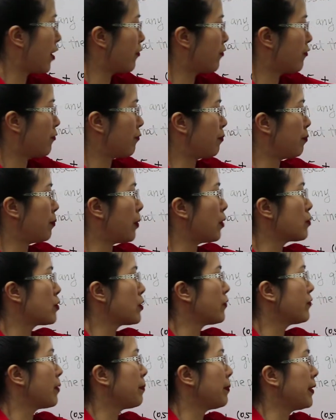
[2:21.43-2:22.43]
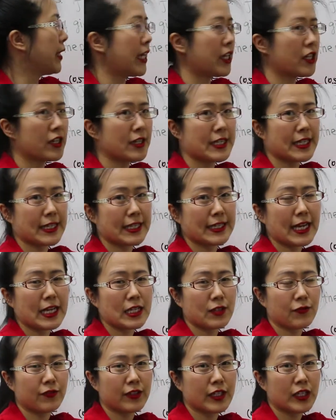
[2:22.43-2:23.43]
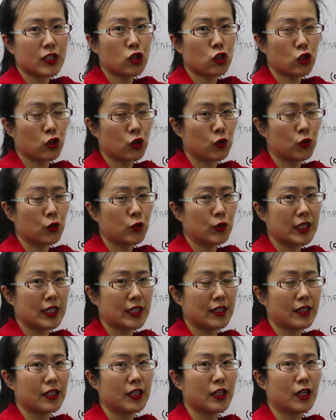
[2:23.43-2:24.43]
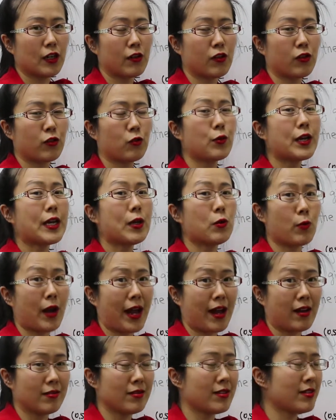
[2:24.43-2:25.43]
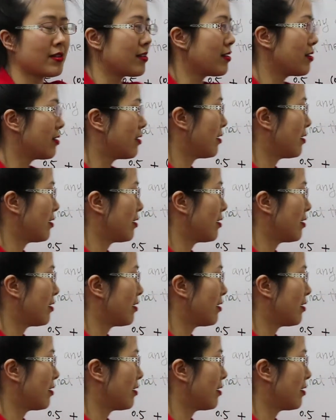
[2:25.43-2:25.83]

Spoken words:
if both of the players successfully shoot the three rounds,